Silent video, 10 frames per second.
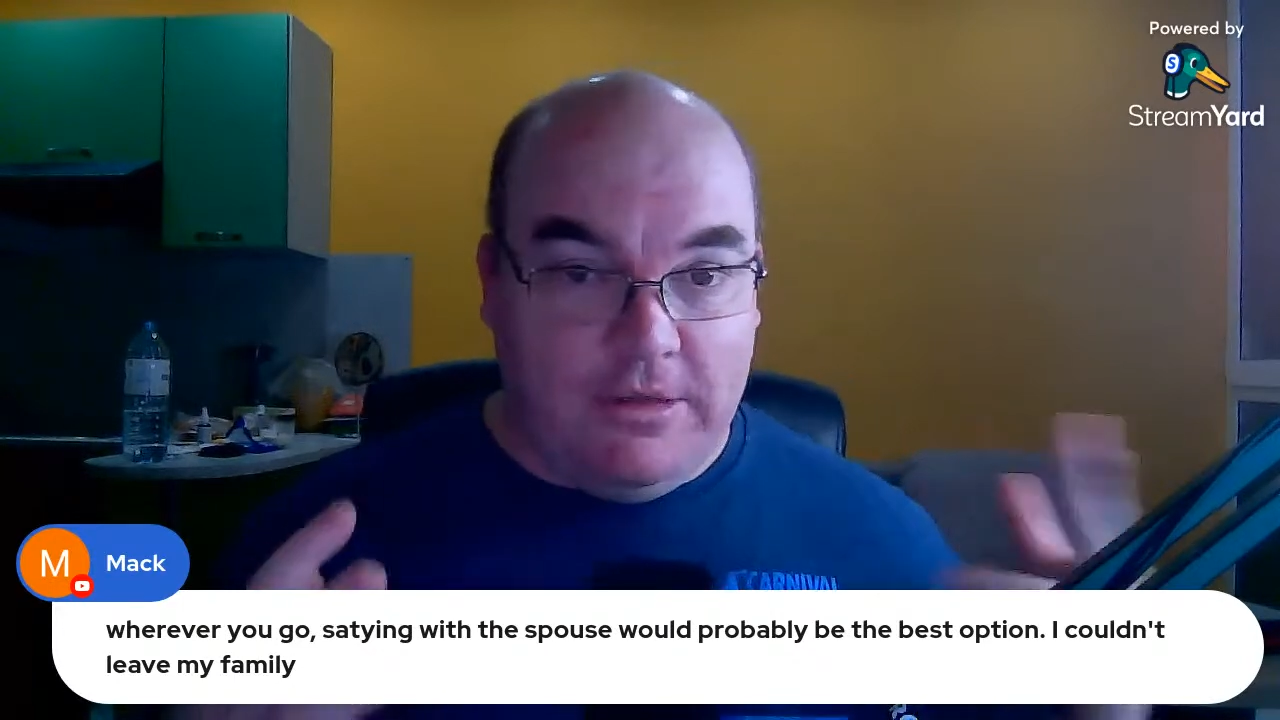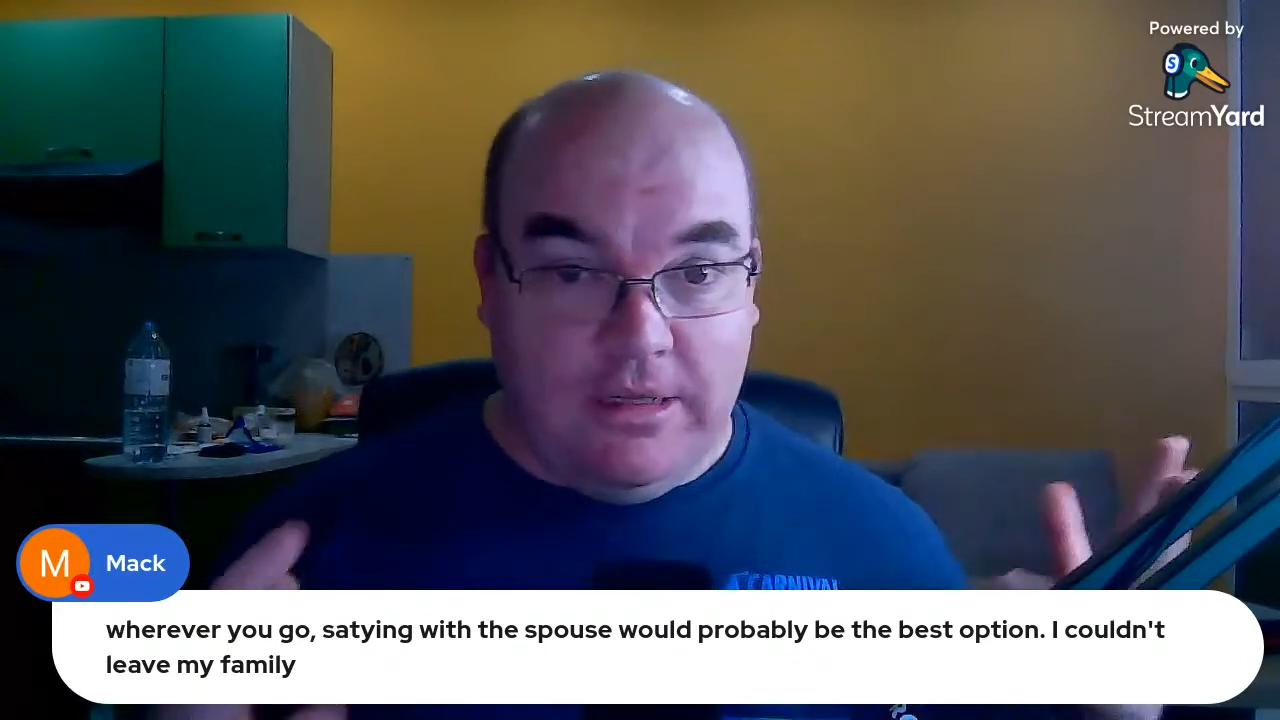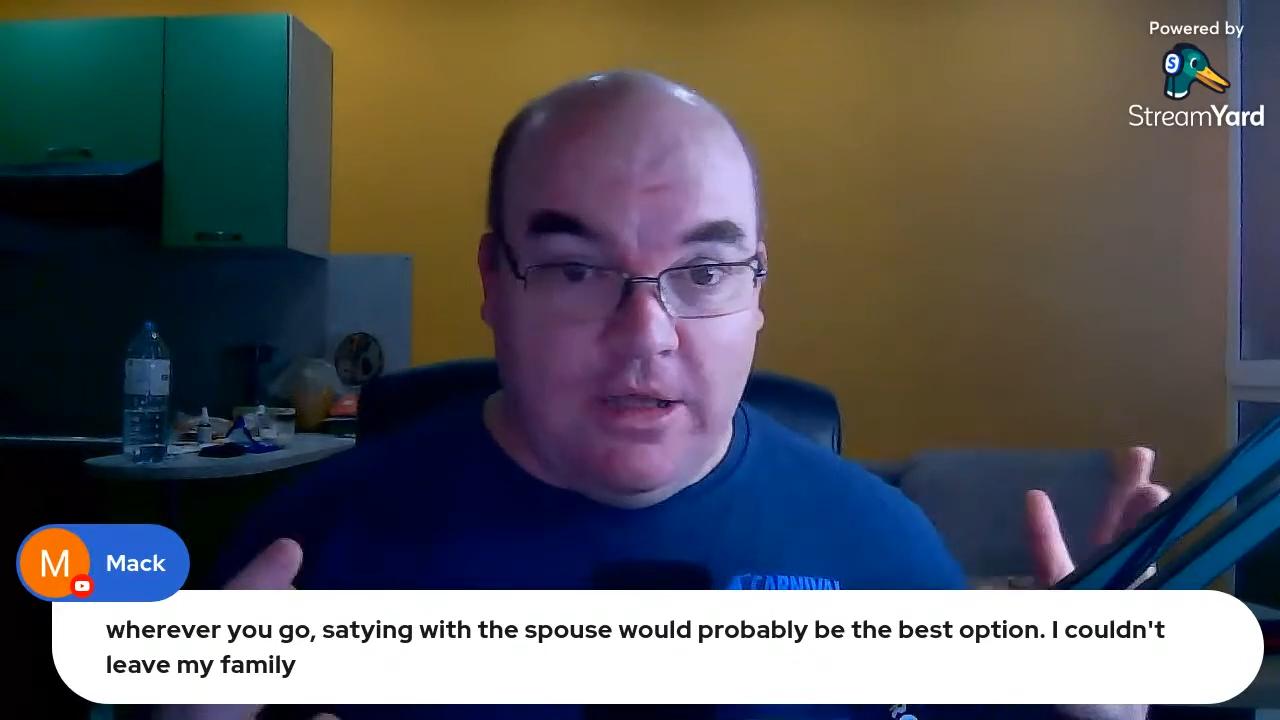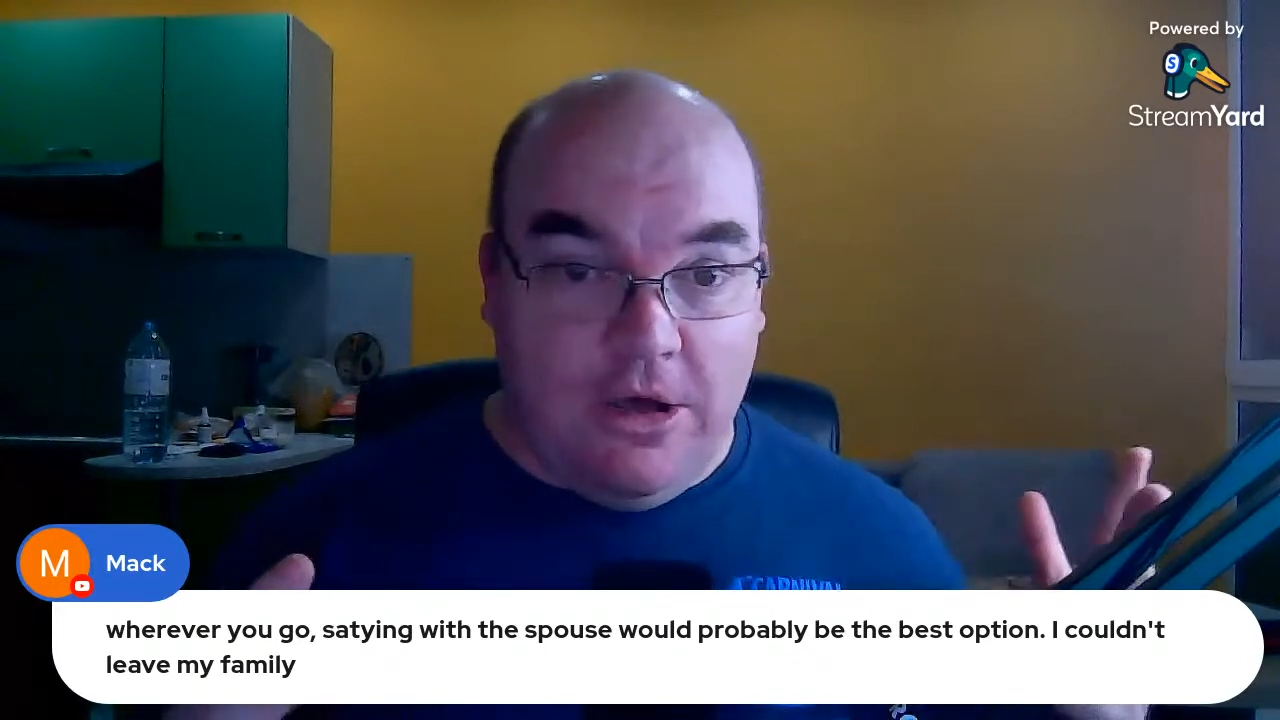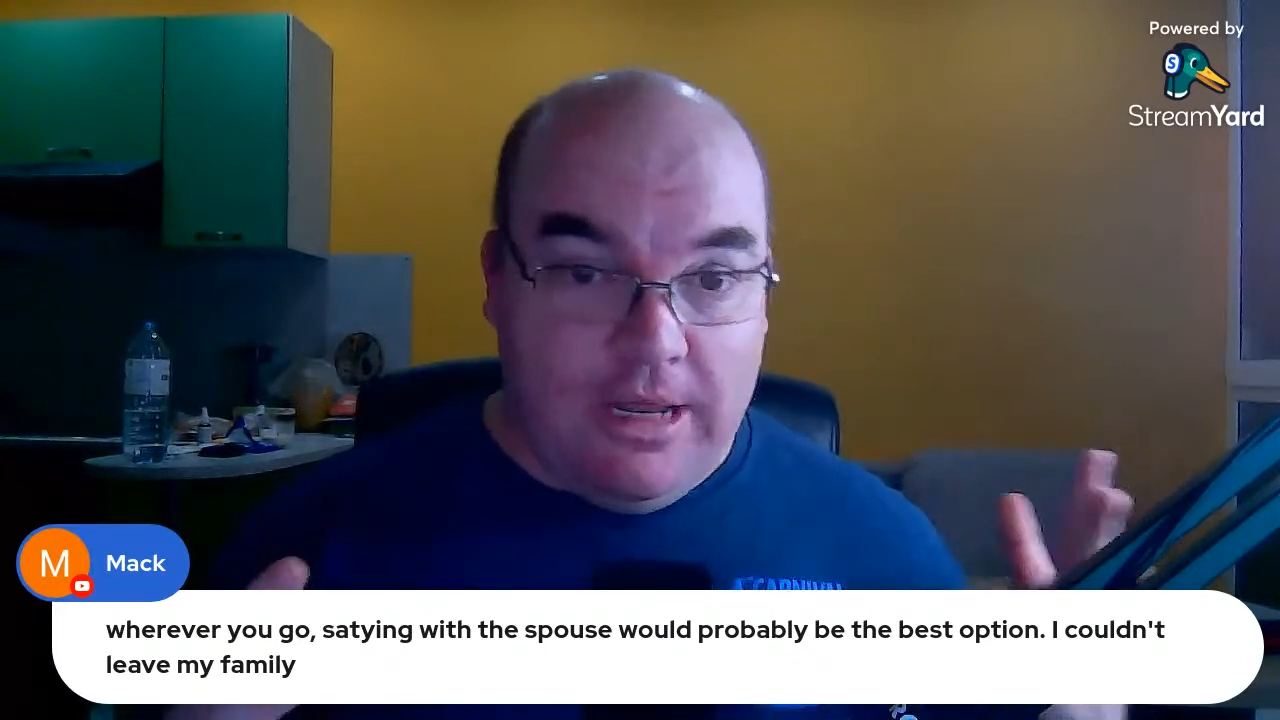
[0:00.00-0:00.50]
a
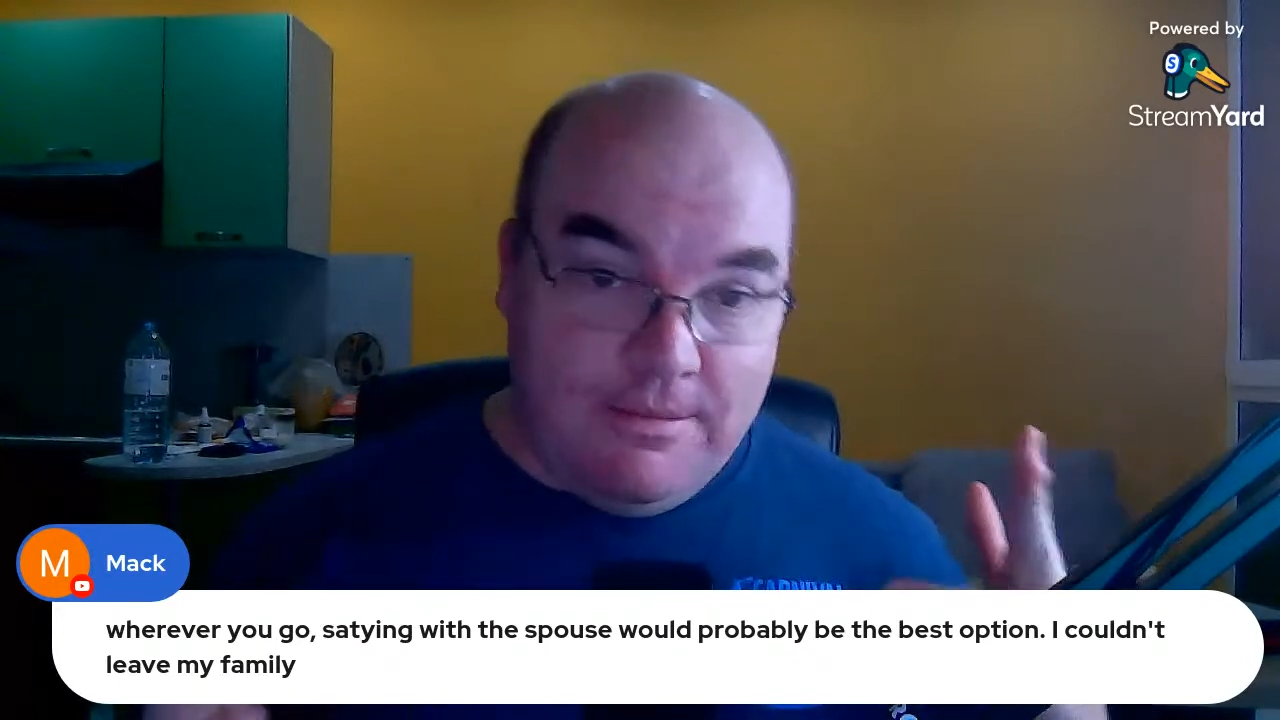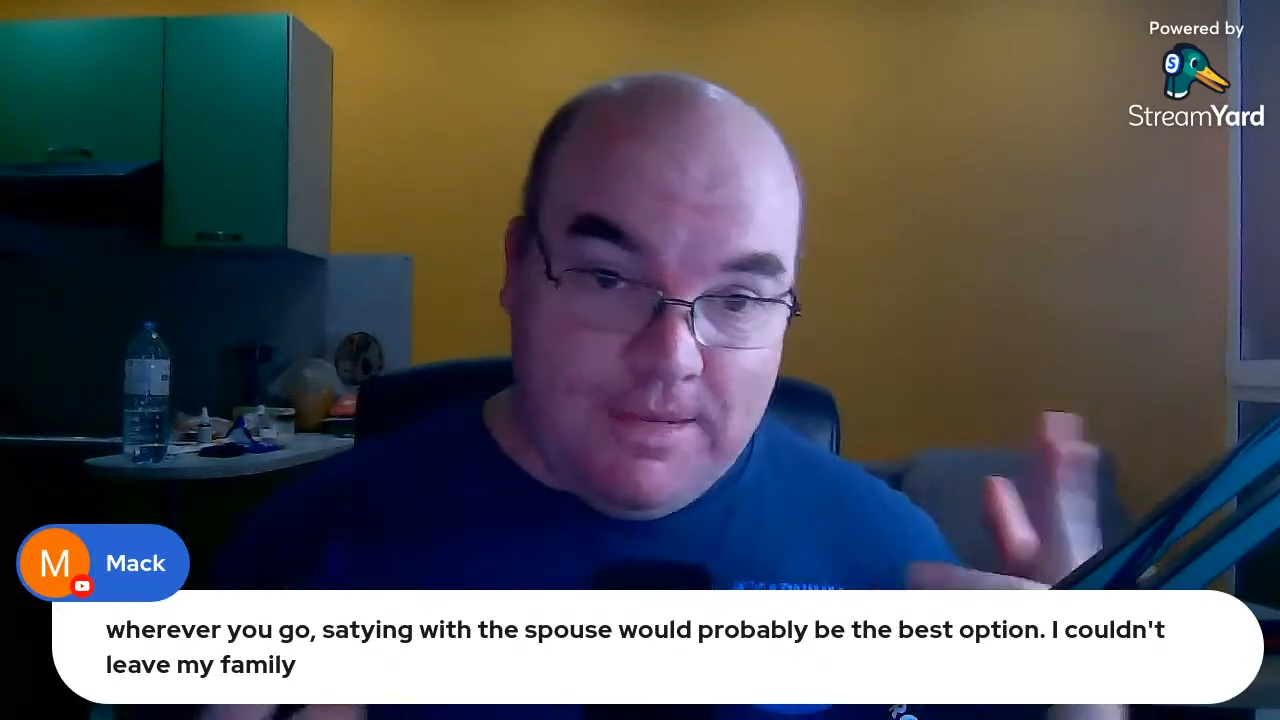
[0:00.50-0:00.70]
lot and